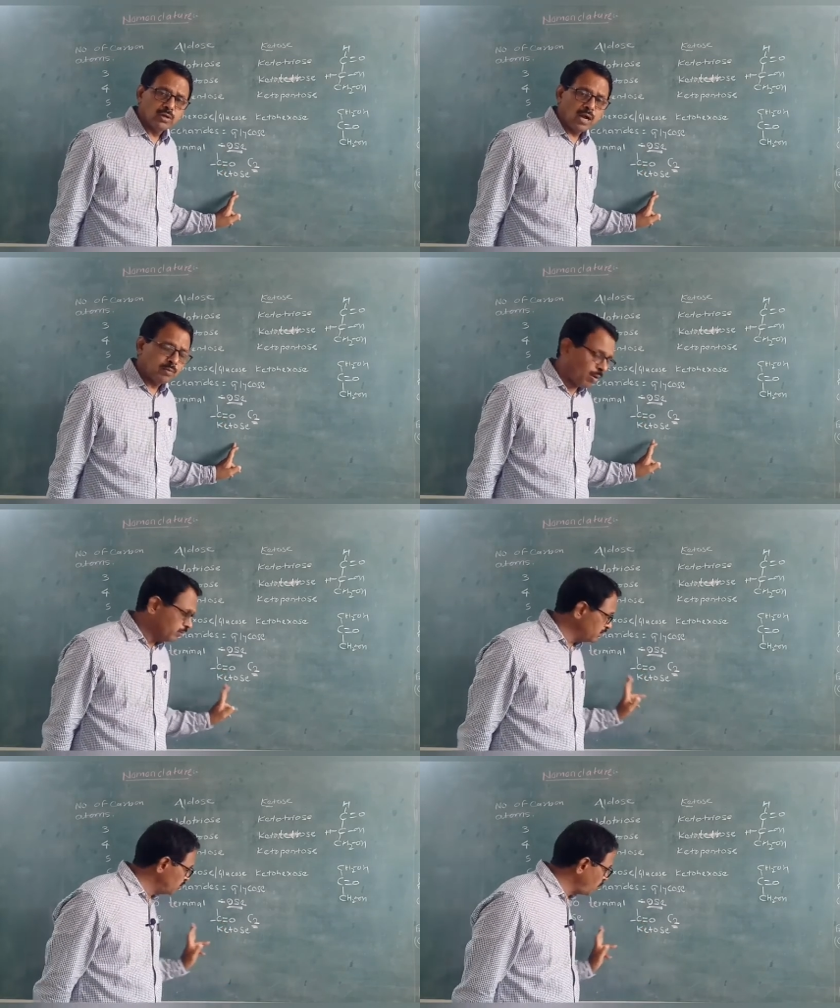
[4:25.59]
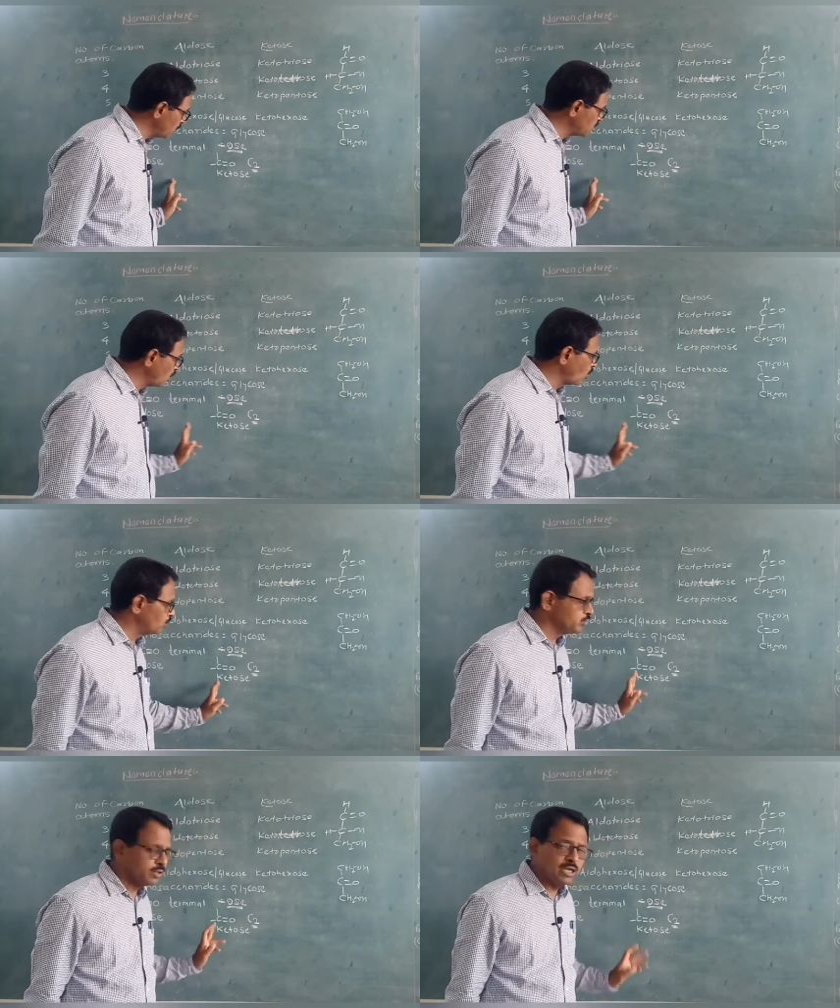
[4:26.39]
And from these functional
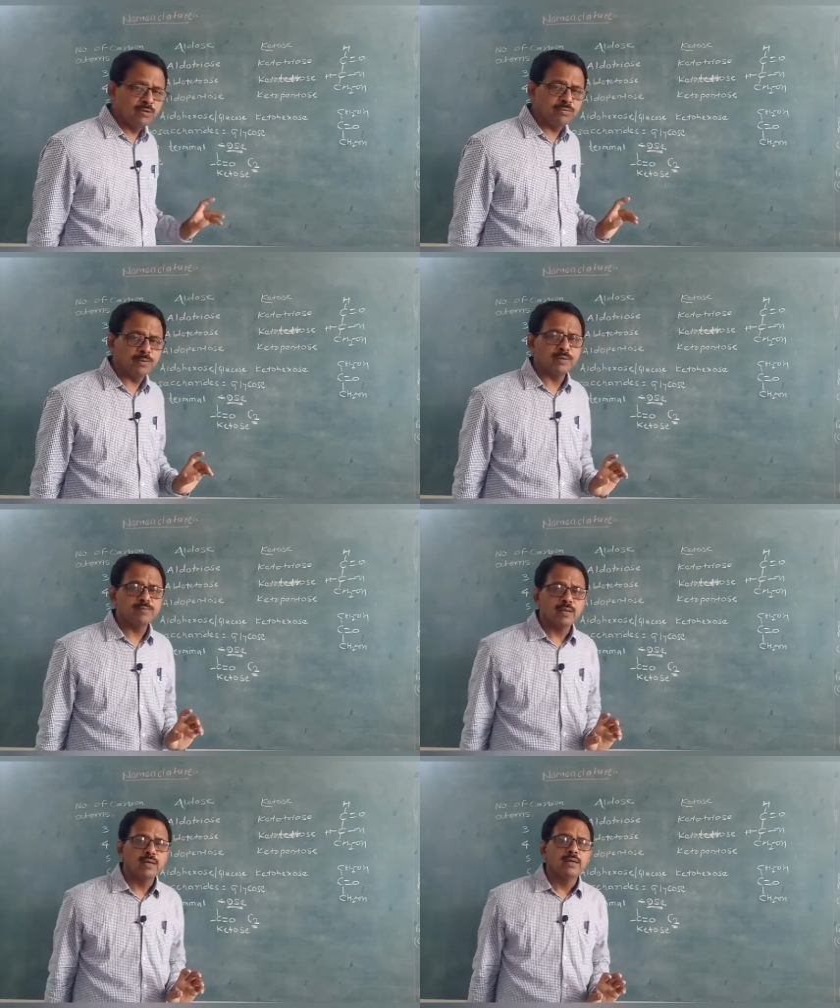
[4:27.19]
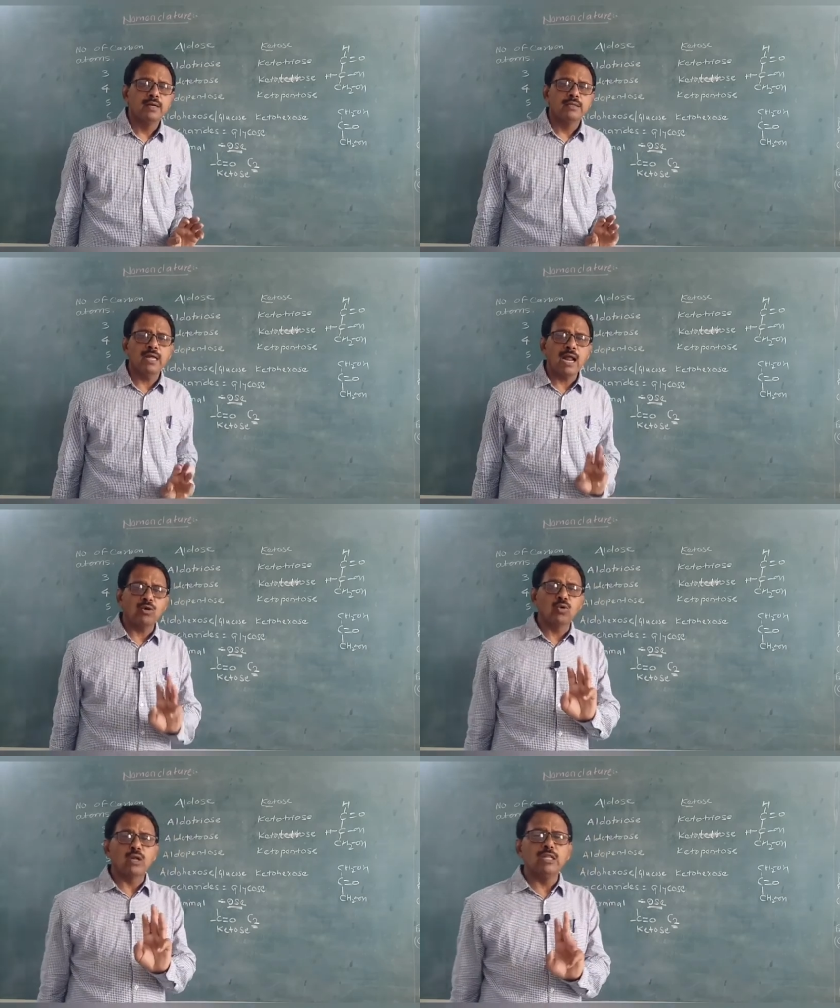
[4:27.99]
groups, if there are
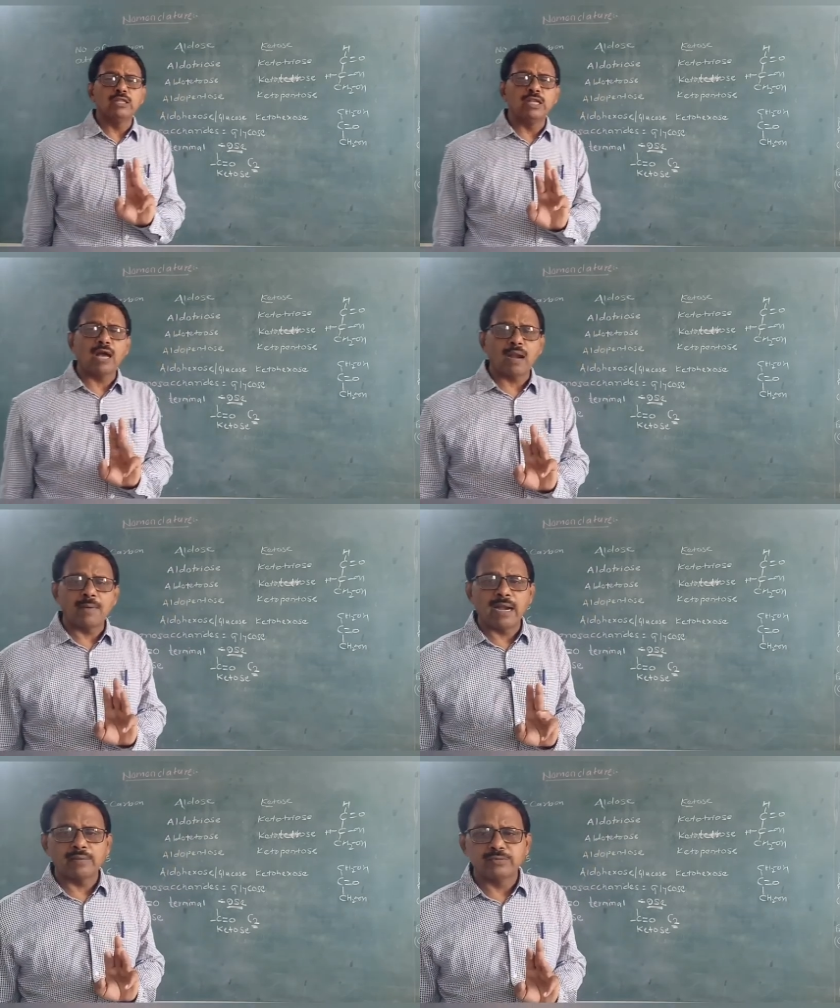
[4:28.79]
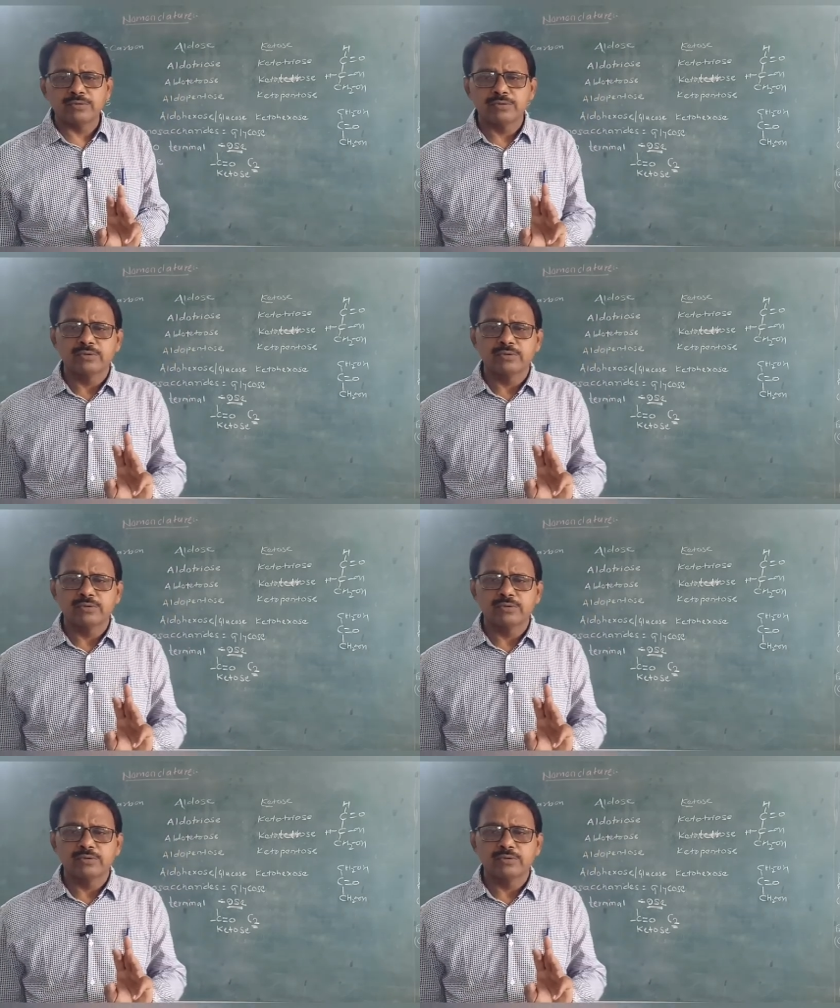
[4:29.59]
totally 3 carbon atoms